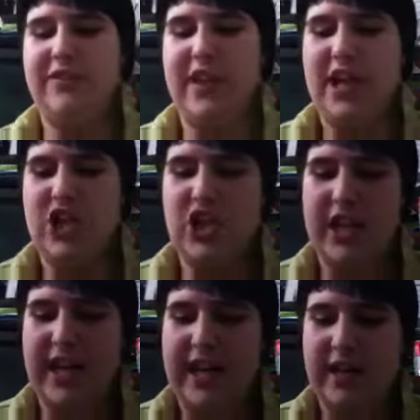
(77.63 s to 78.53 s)
to finishing
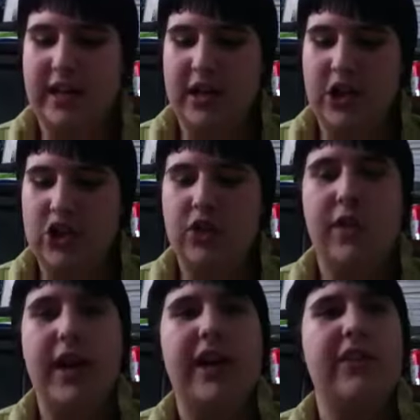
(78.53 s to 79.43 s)
it, so
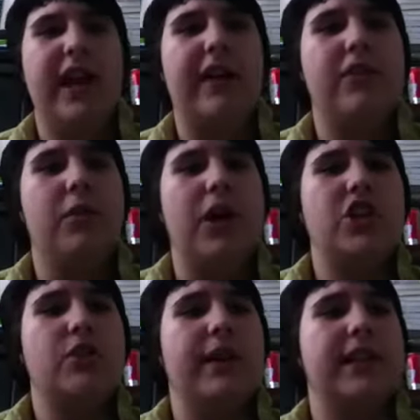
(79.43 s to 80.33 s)
I am going to have to
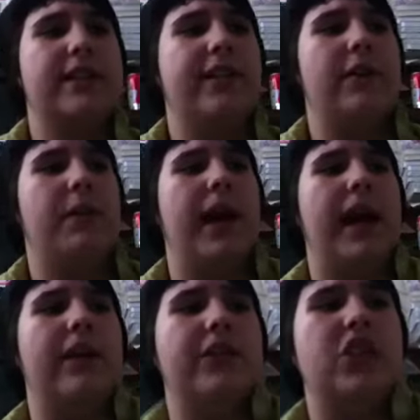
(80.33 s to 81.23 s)
watch the rest of it when I
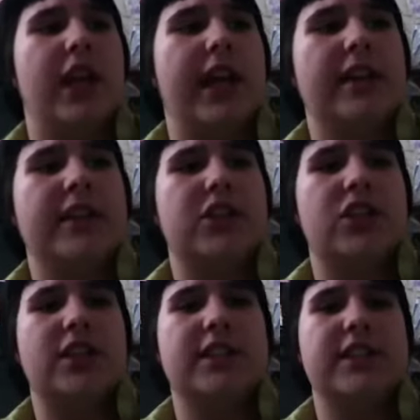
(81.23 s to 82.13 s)
have a chance.
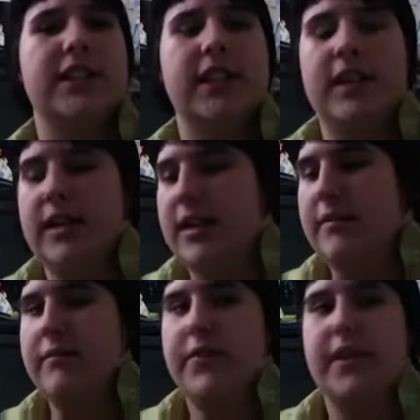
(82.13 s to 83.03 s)

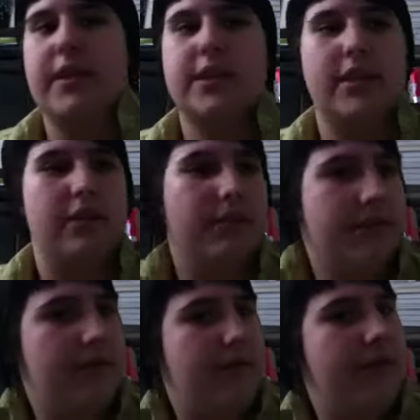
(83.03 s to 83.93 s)
So,
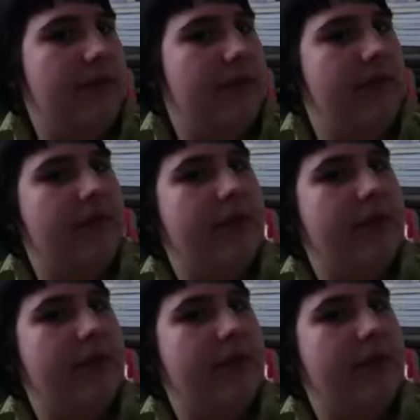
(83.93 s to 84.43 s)
mm-hmm.